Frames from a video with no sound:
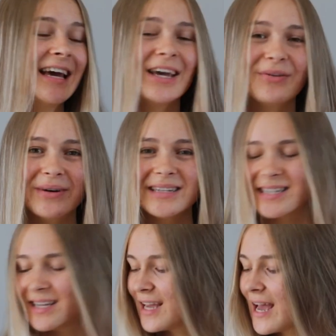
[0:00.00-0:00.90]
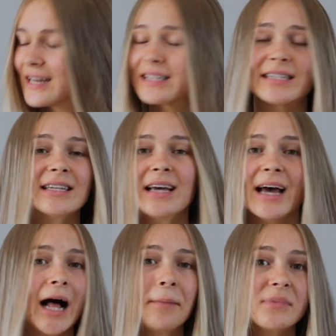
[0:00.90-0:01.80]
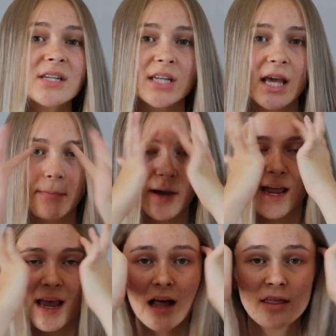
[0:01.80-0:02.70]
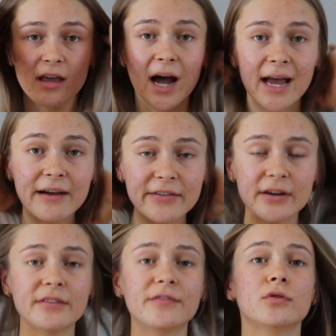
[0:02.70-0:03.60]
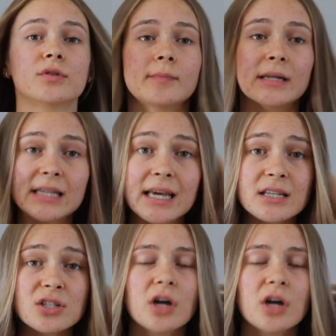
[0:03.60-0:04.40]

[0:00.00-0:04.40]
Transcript: in winter, and it's helped to keep my hair healthy. I have very few split ends.